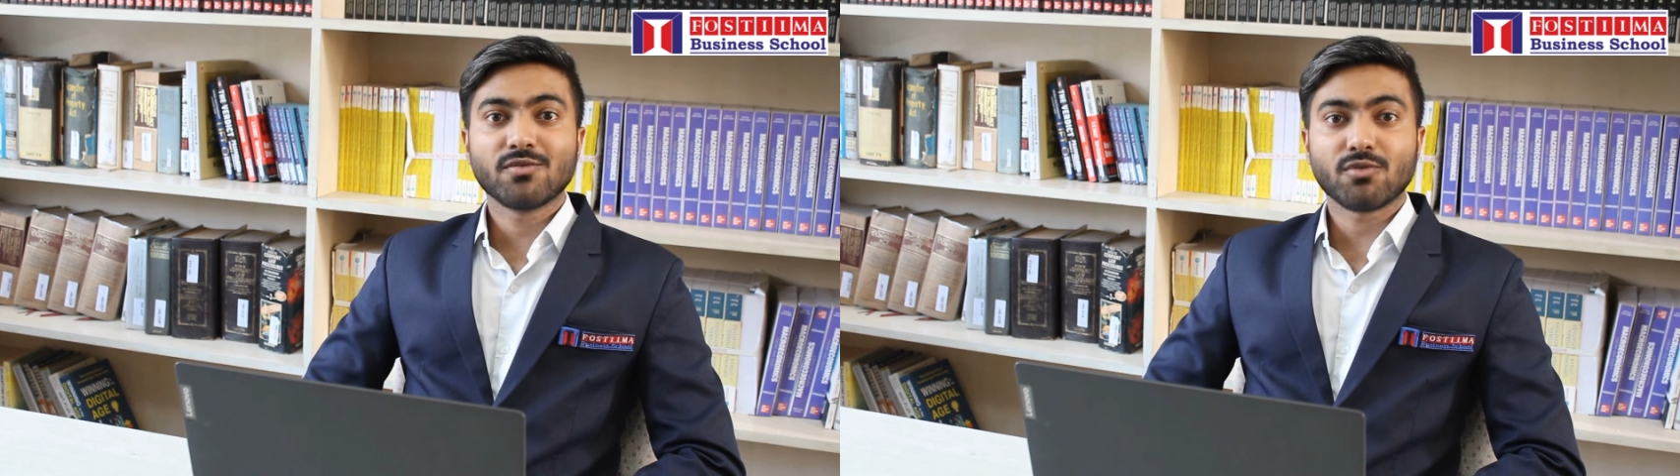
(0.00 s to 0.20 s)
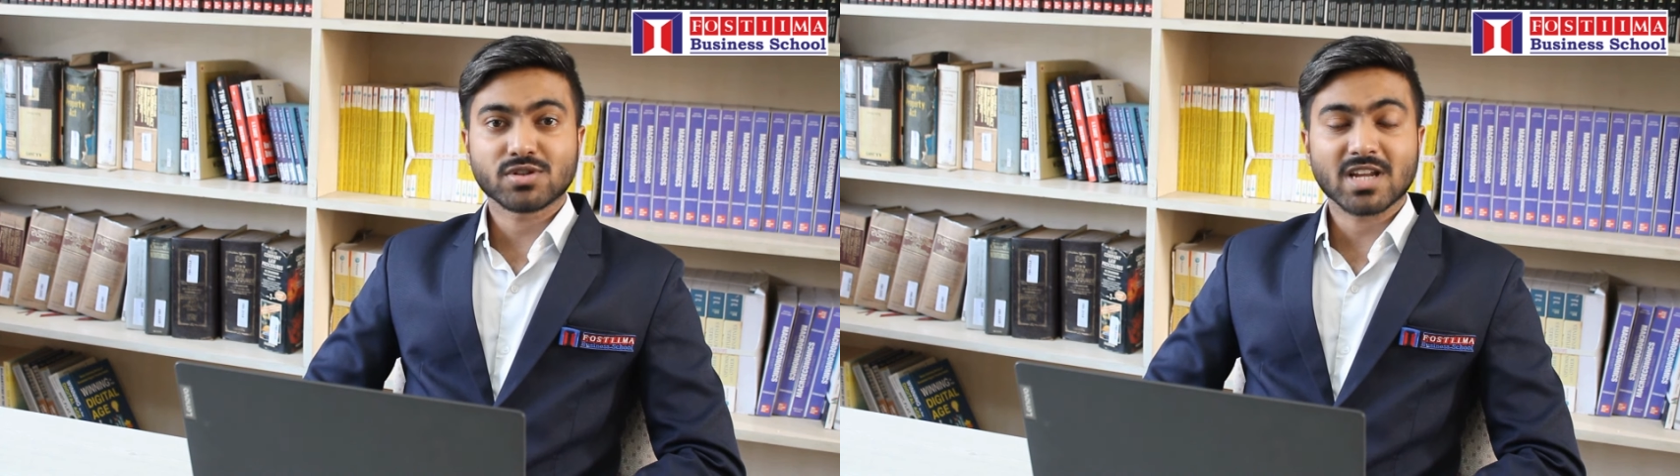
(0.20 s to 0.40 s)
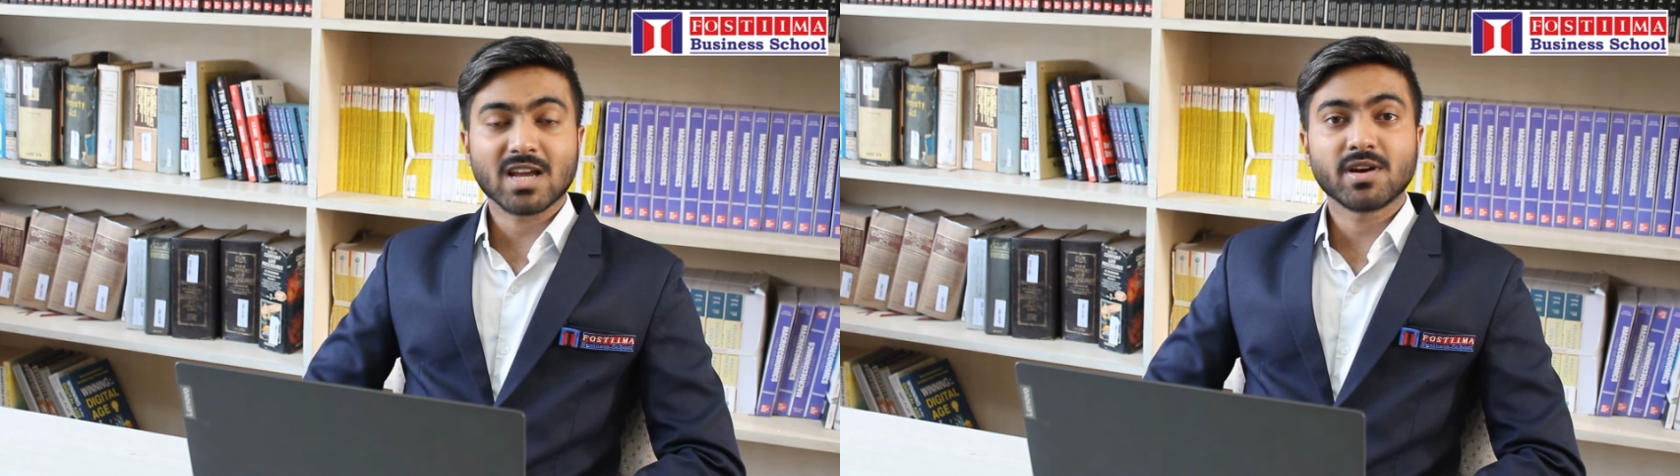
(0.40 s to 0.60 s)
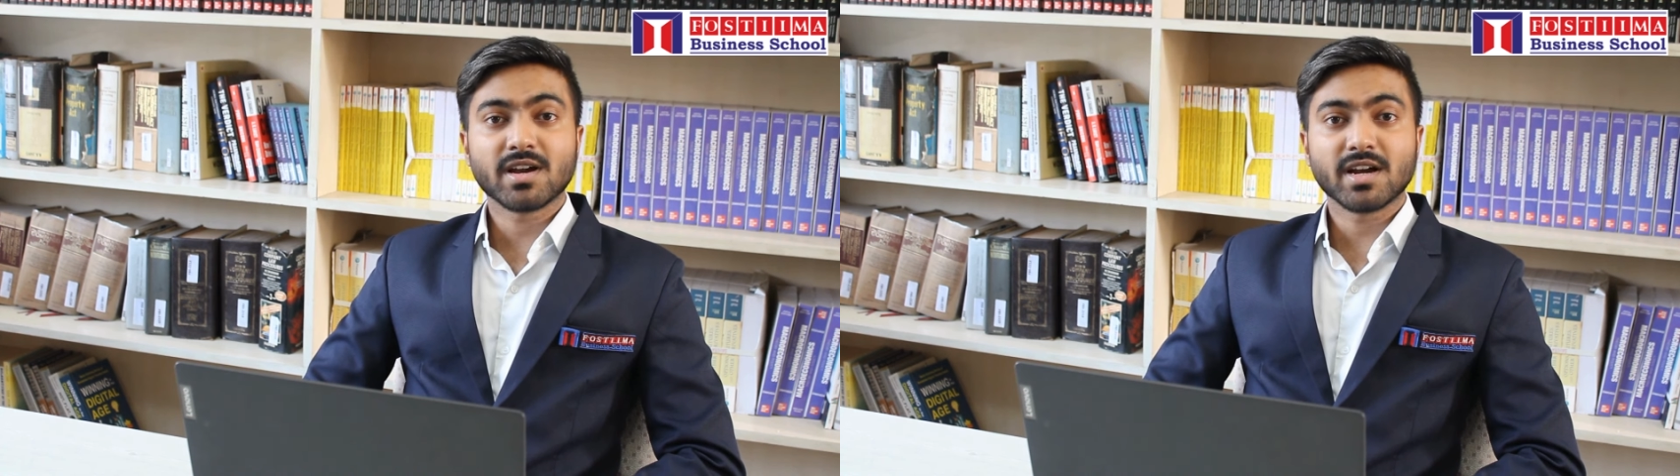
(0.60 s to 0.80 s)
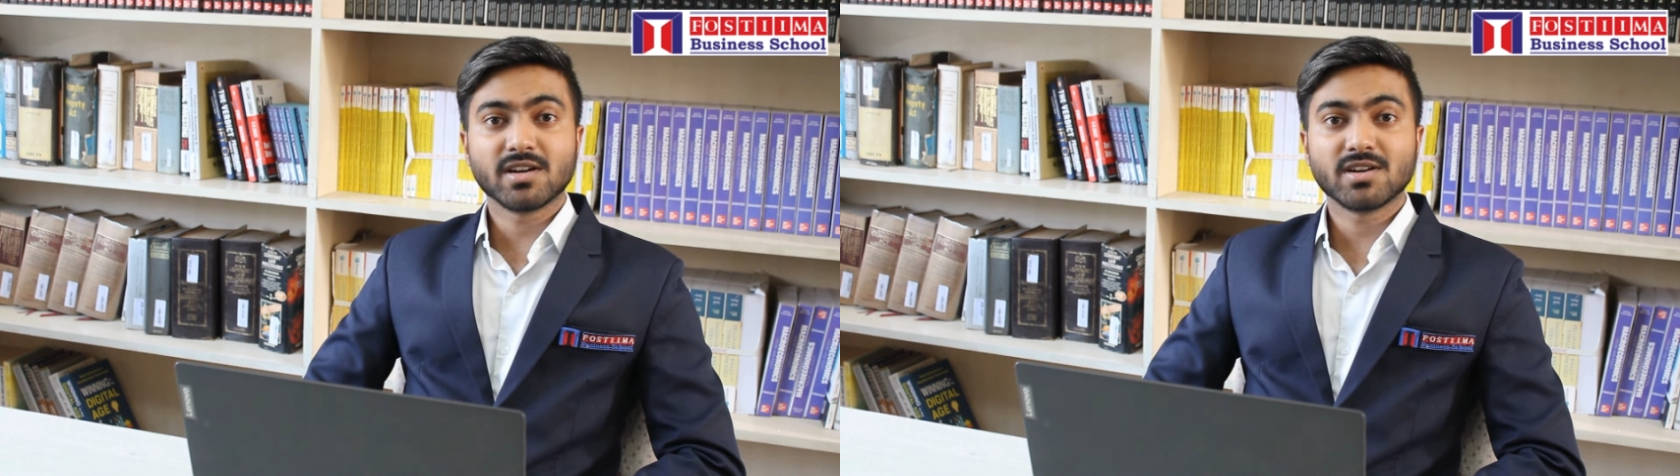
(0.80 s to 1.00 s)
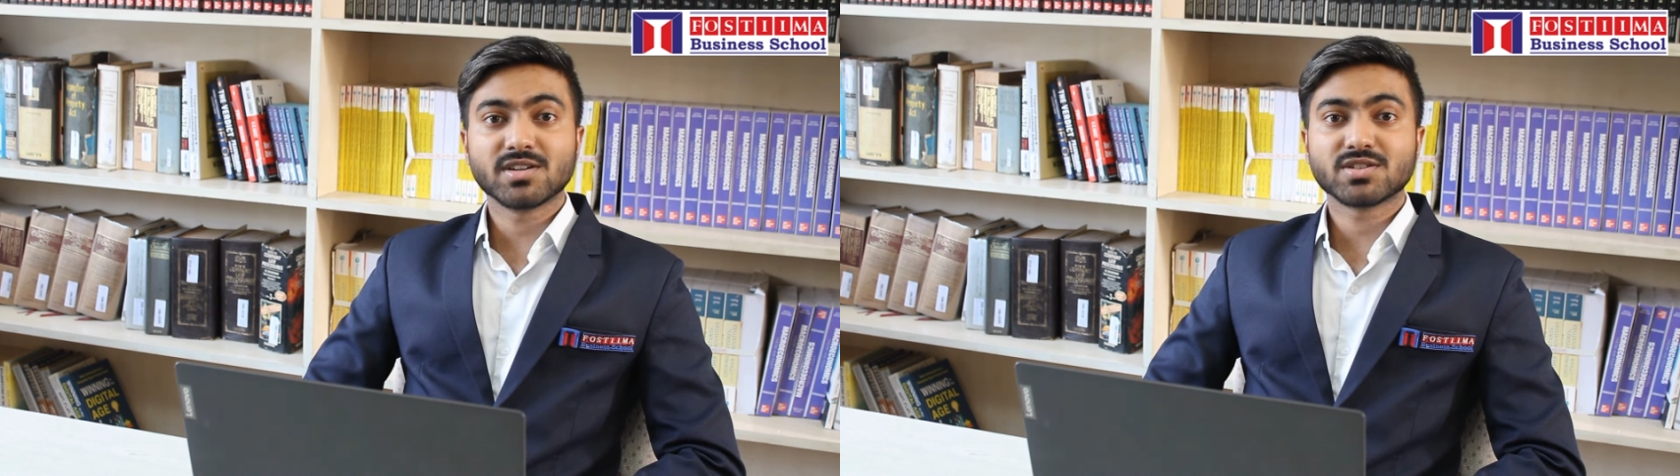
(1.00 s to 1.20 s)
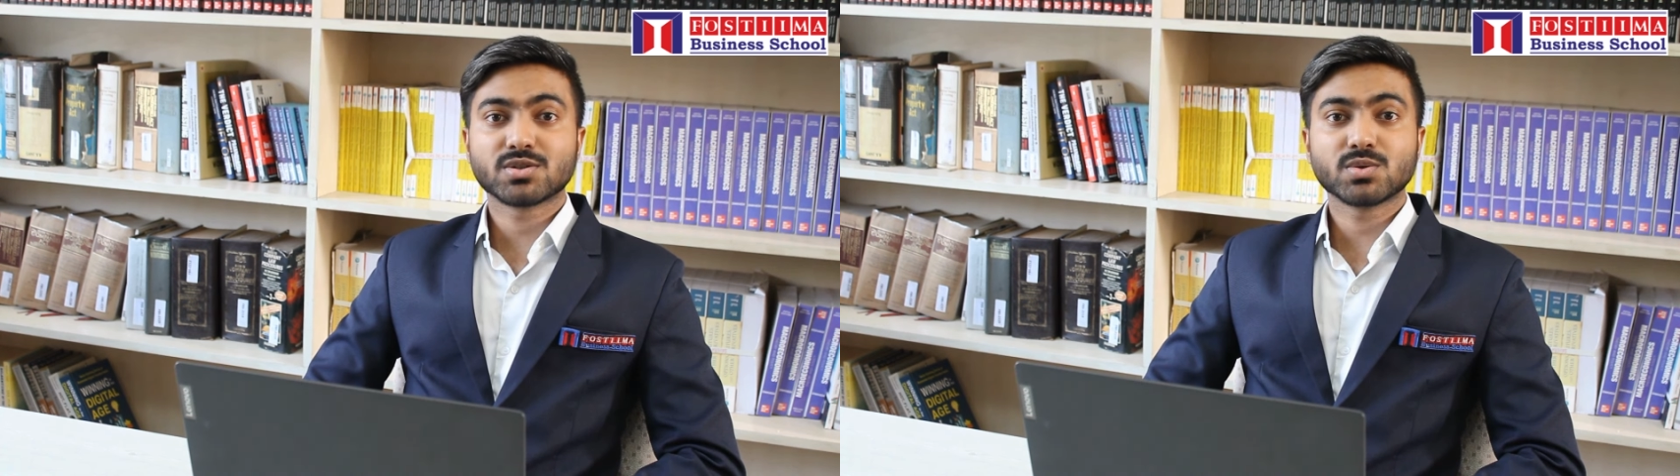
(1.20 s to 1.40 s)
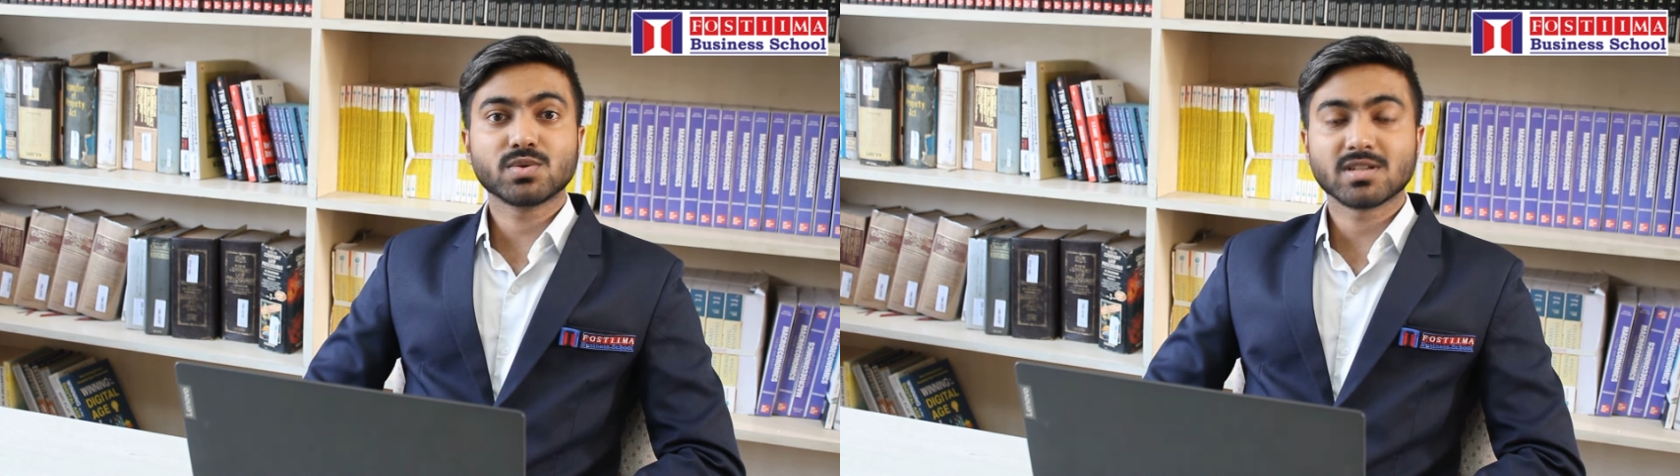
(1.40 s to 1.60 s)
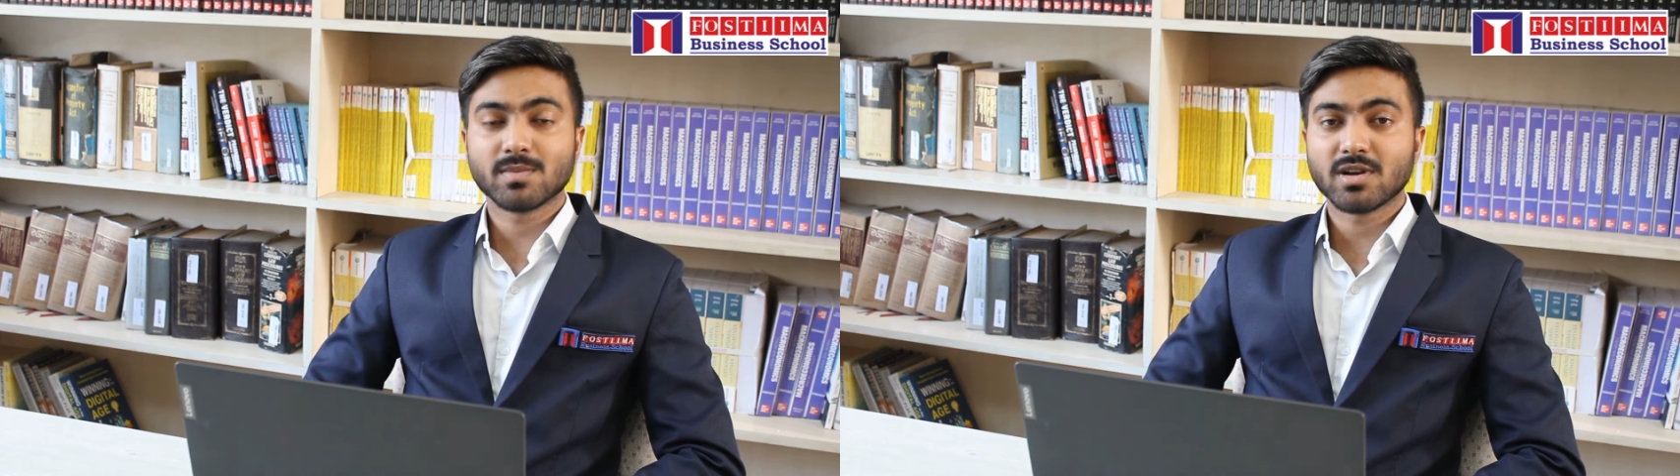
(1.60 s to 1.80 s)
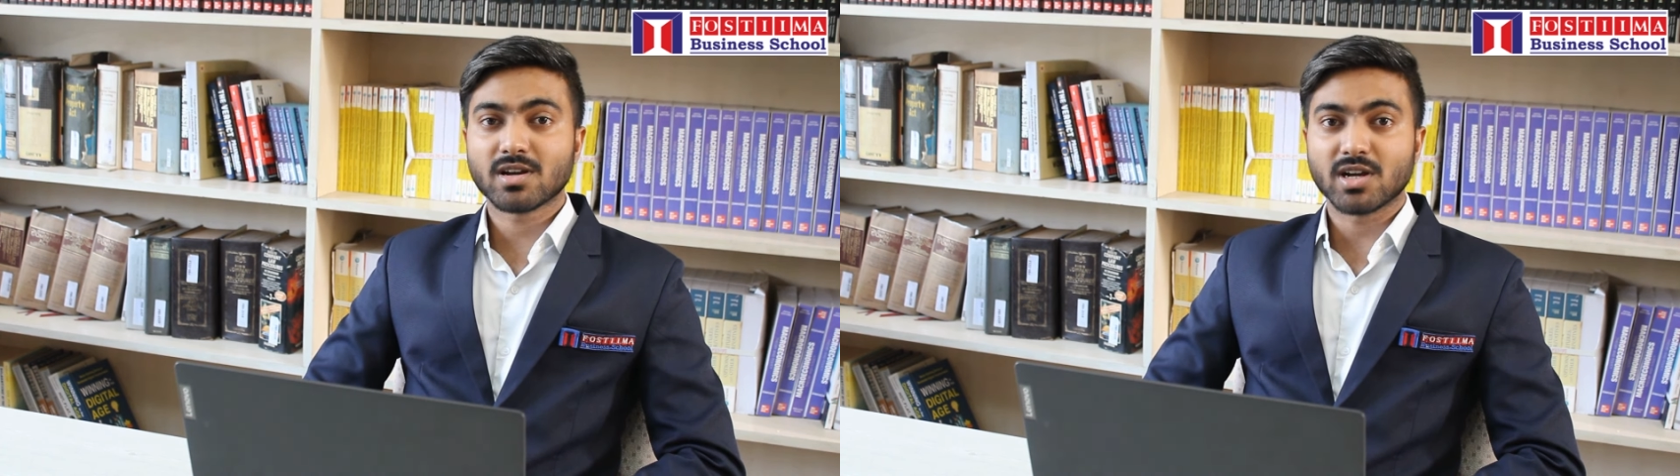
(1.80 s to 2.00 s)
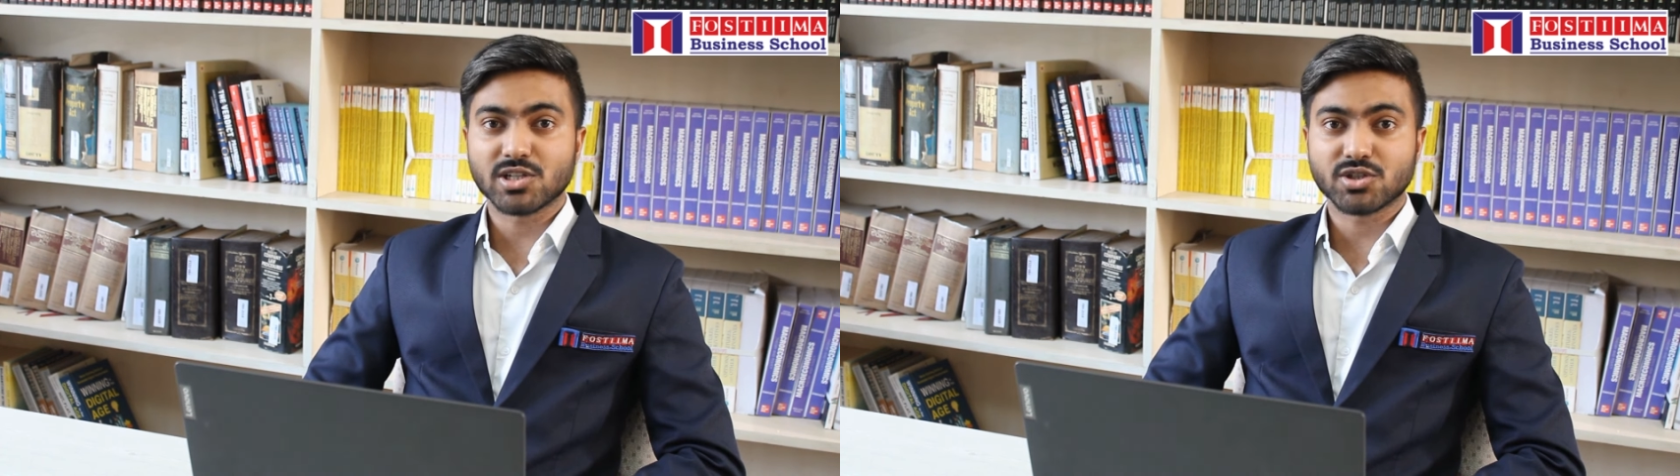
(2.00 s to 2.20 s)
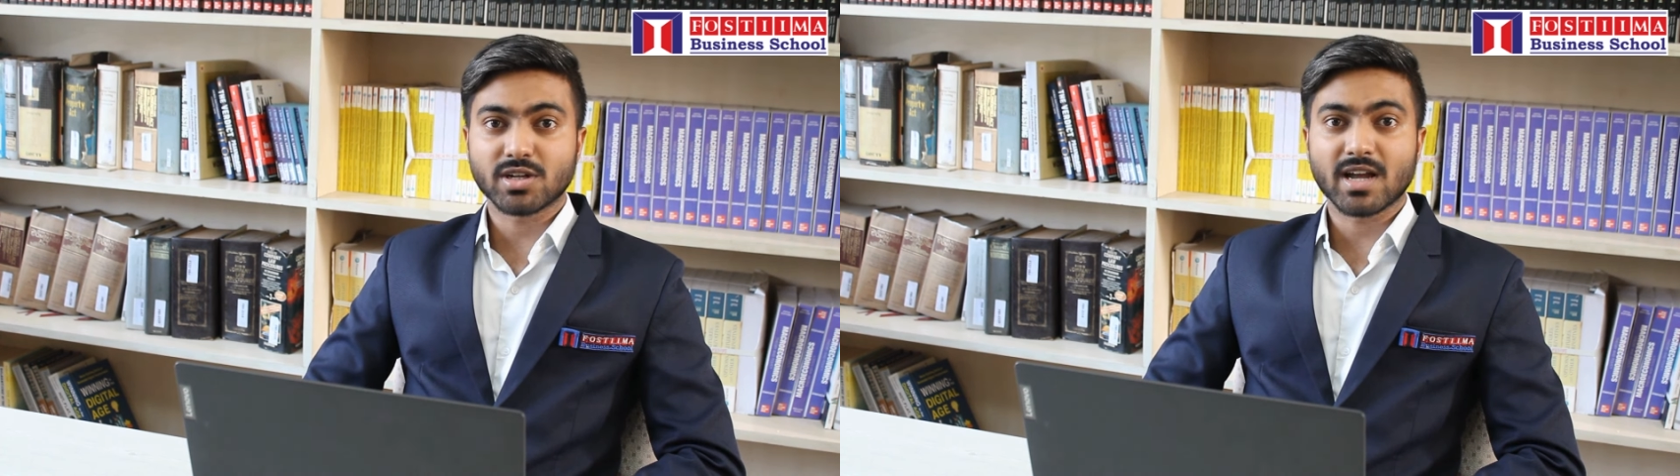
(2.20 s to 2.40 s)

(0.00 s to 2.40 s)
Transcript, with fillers: time, I adheres to a similar culture